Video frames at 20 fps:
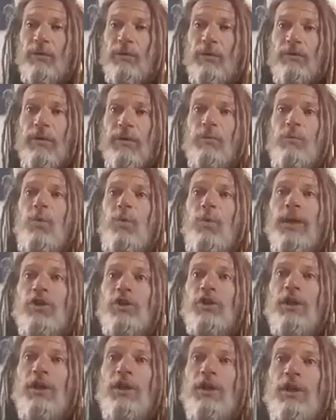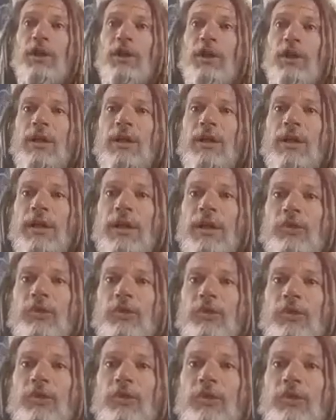from which an
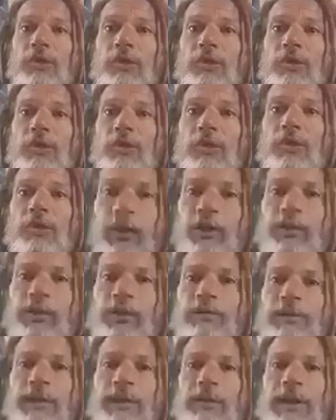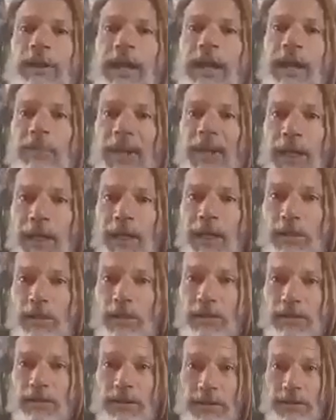electromagnetic energy field emanates,
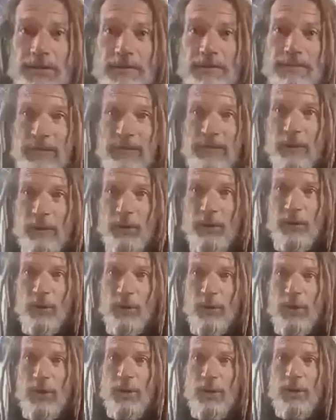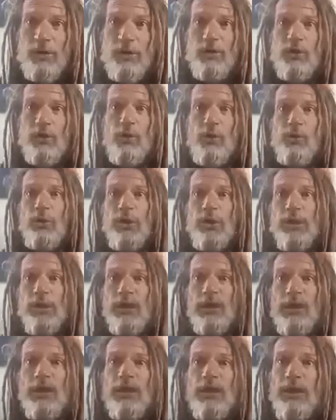you know. So
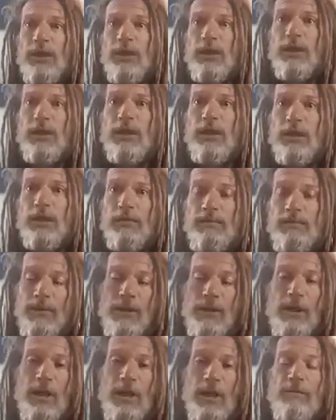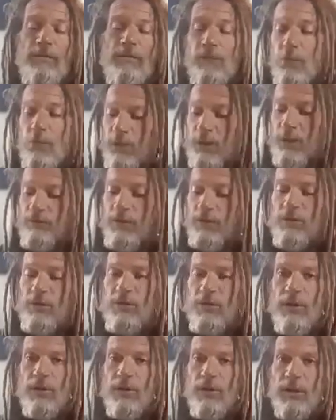really, if you even
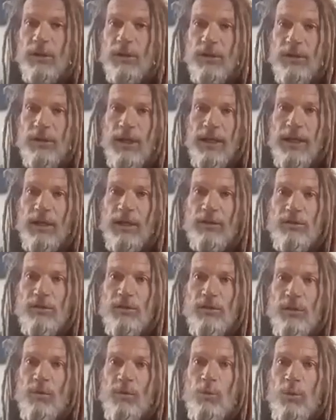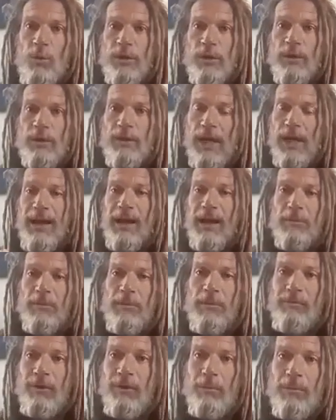like took one atom
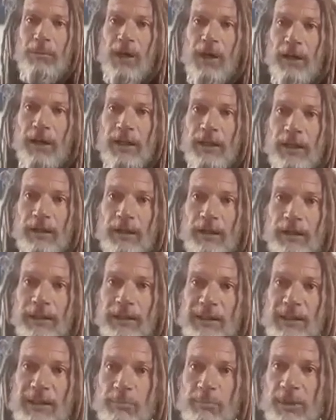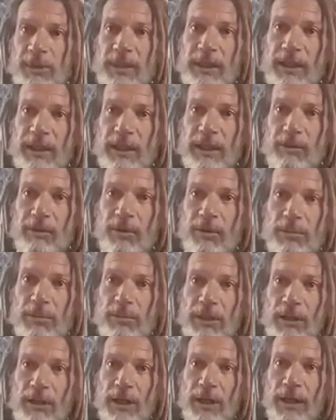of your body and split it, it would
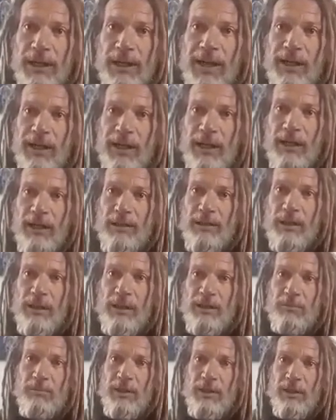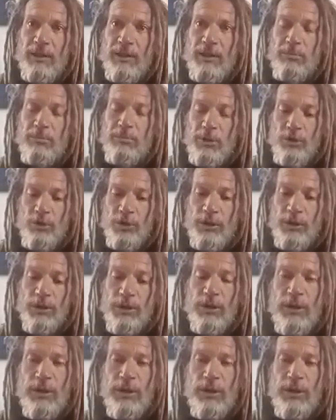be a cataclysmic explosion.